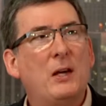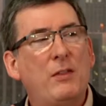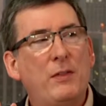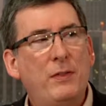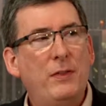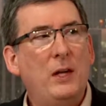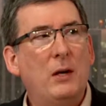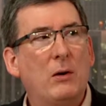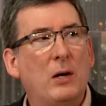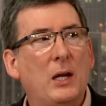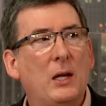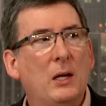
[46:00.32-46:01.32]
a
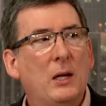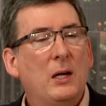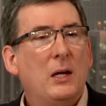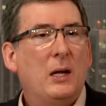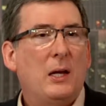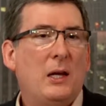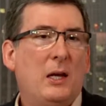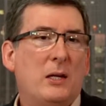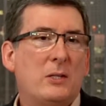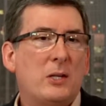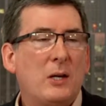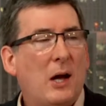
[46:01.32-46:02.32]
theory
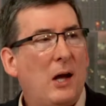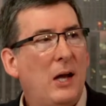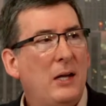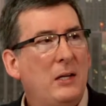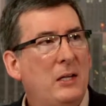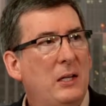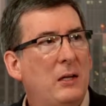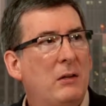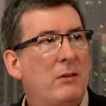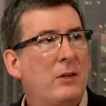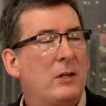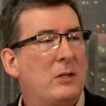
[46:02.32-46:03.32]
is an idea
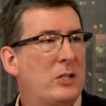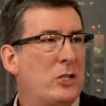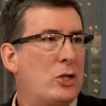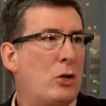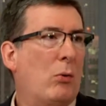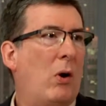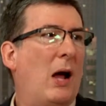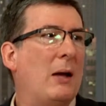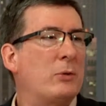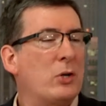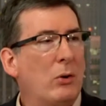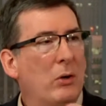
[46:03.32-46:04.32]
that
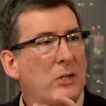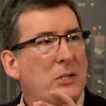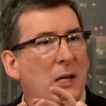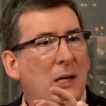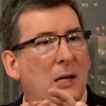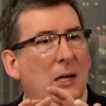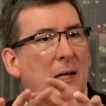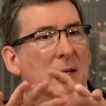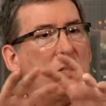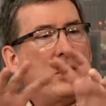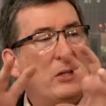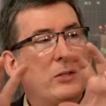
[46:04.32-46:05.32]
describes or
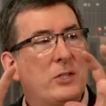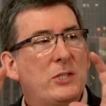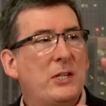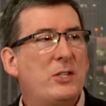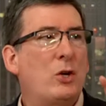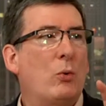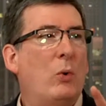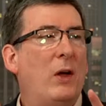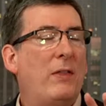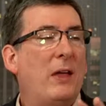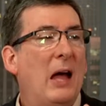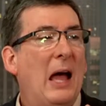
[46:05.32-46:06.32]
is consistent
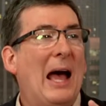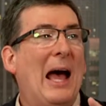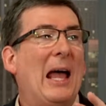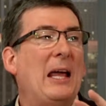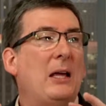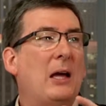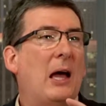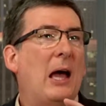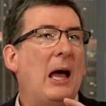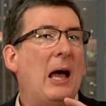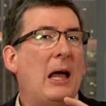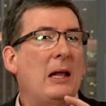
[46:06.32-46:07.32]
with a
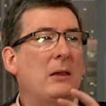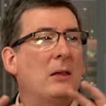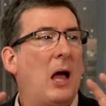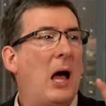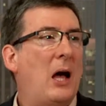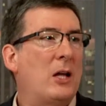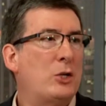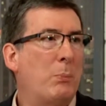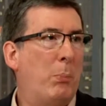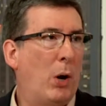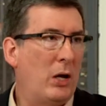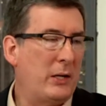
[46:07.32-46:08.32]
large
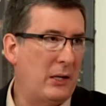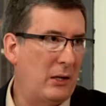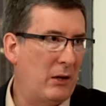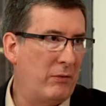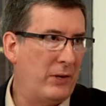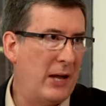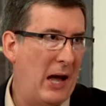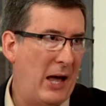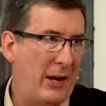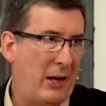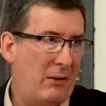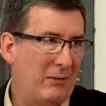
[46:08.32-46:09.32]
body of data.